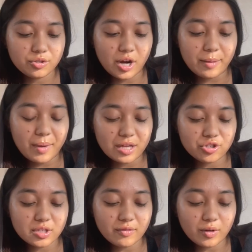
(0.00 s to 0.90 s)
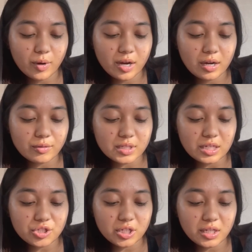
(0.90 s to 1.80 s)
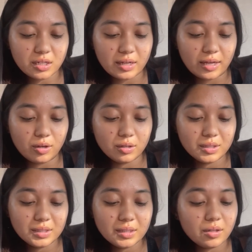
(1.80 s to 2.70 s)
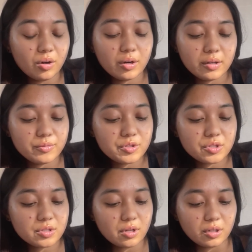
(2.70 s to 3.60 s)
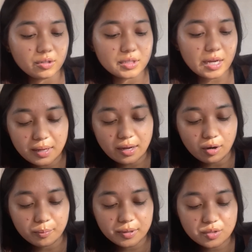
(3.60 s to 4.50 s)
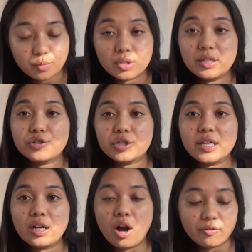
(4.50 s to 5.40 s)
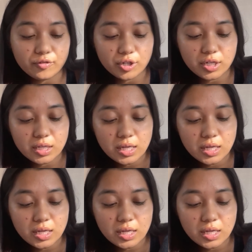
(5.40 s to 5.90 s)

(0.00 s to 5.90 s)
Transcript: Dry patches everywhere, and I was itching it, and like, oh, it was just not a good time. My armpits were literally covered